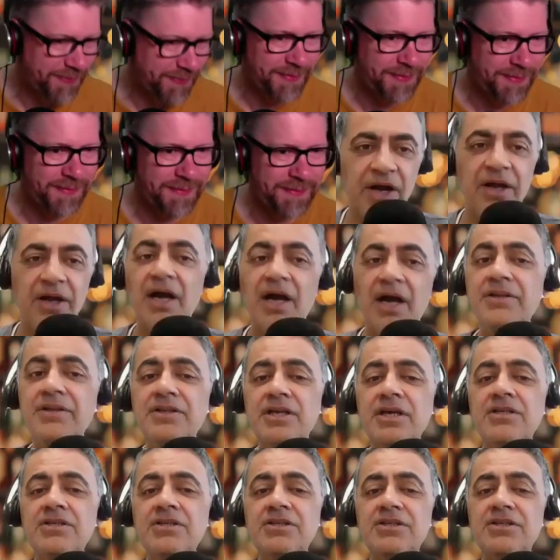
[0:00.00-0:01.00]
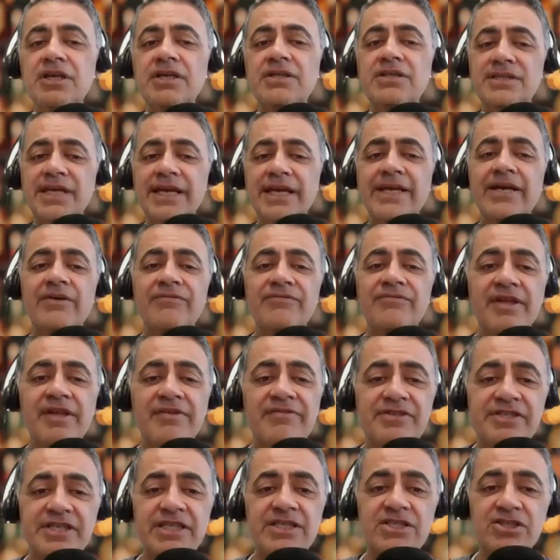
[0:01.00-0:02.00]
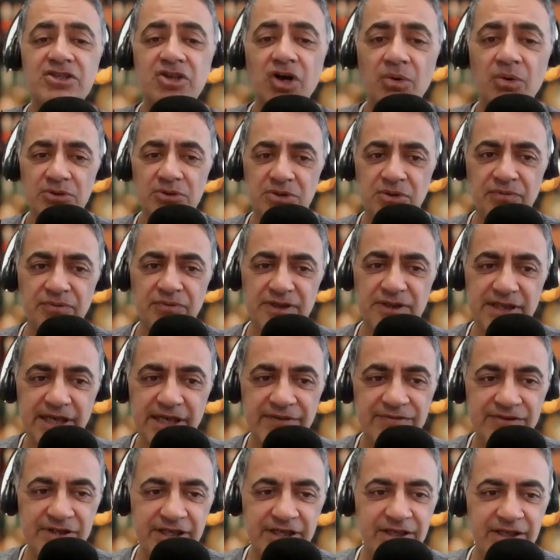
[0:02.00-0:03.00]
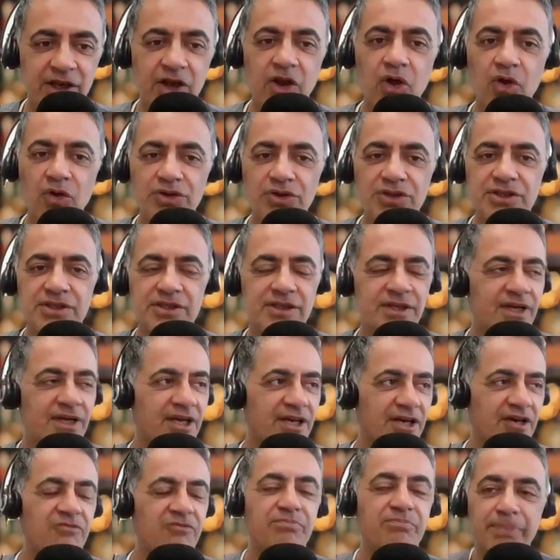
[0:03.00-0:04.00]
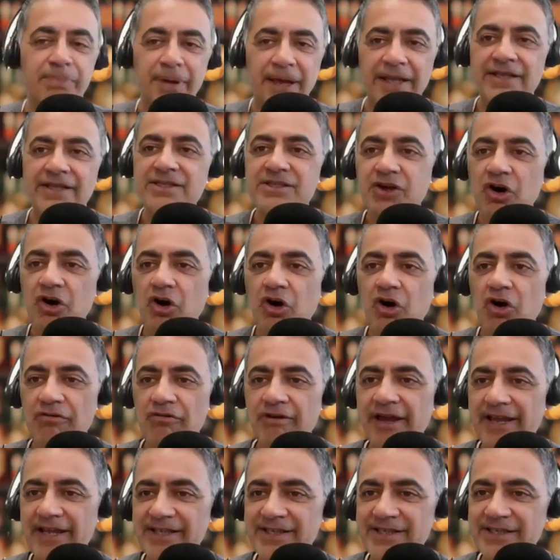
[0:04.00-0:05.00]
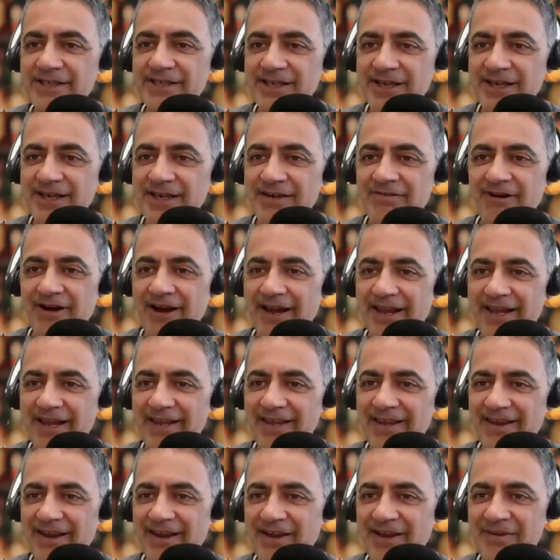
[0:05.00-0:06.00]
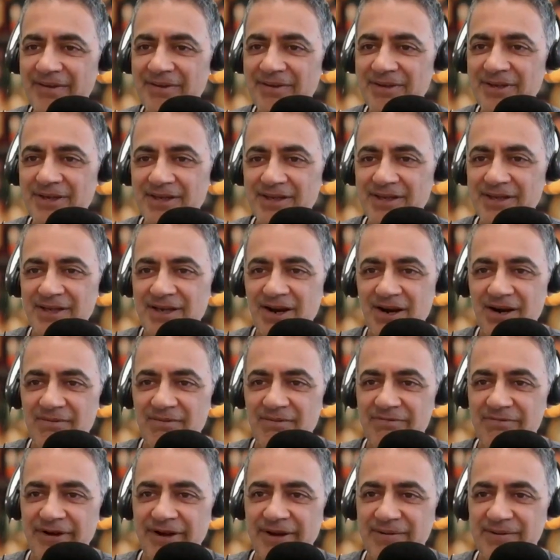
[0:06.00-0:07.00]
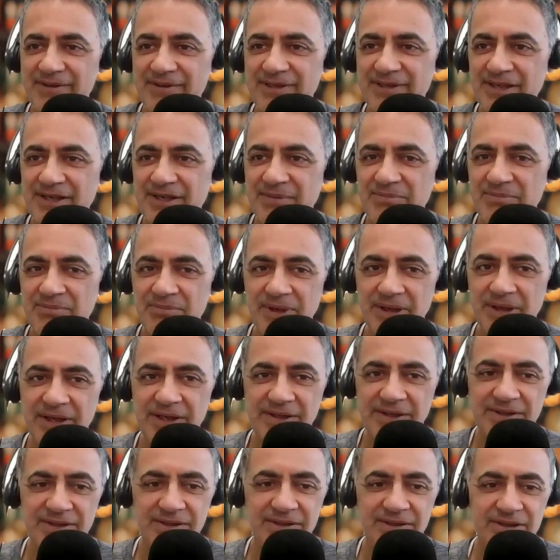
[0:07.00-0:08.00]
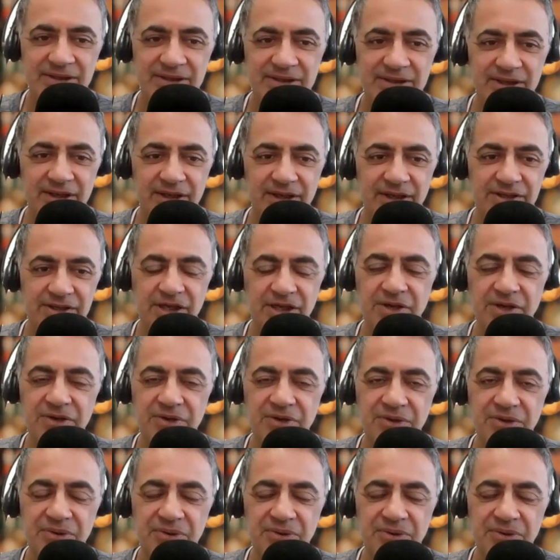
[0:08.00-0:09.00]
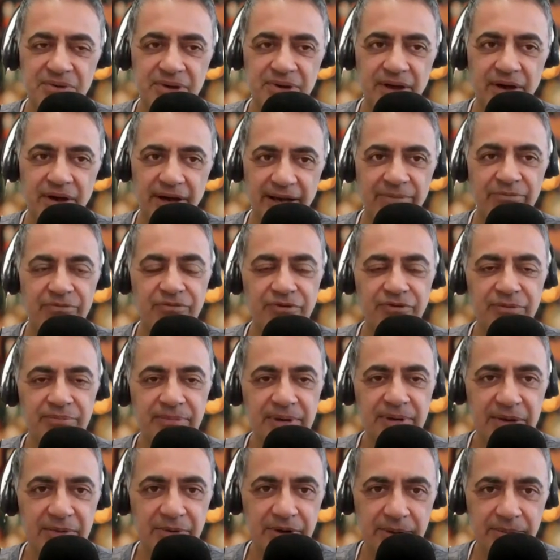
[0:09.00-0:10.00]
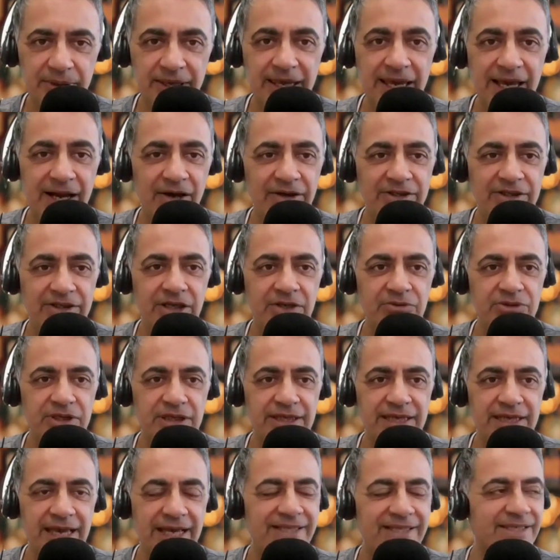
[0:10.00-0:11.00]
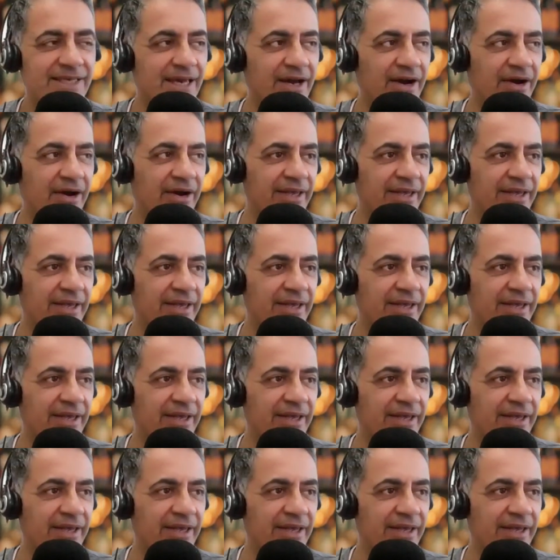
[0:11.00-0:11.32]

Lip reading: No, and saying I've never seen Wars. Obviously, I've seen lots of bits of it. Right, you can't fail to, and so I am familiar with it. But yeah, I totally get it.